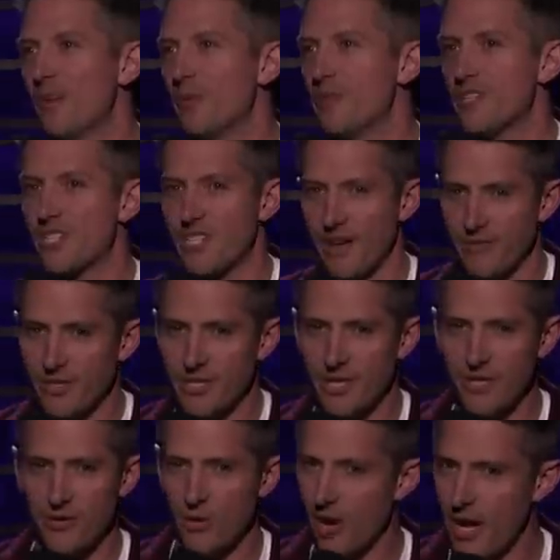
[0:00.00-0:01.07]
with a
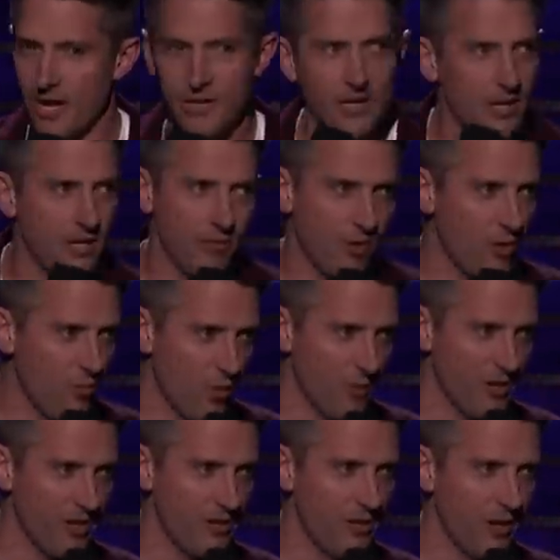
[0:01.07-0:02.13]
17 or 18 year old
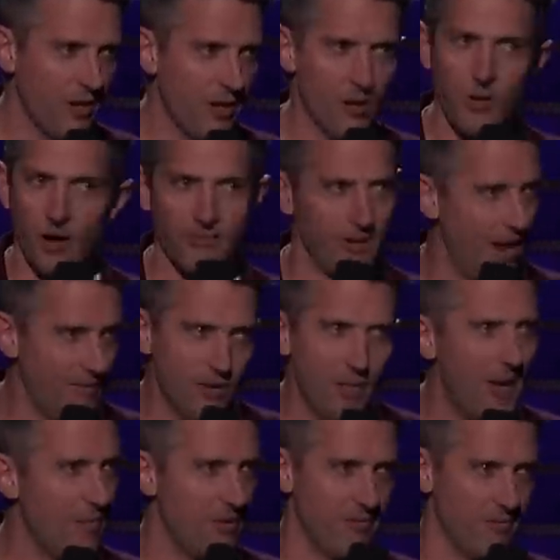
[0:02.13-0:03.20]
woman who I've never
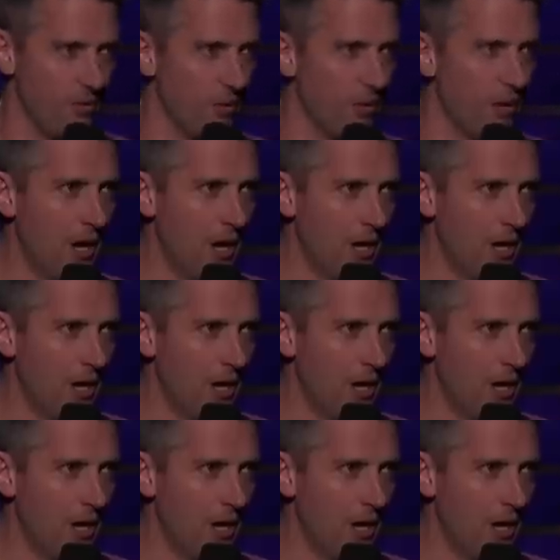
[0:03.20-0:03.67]
met before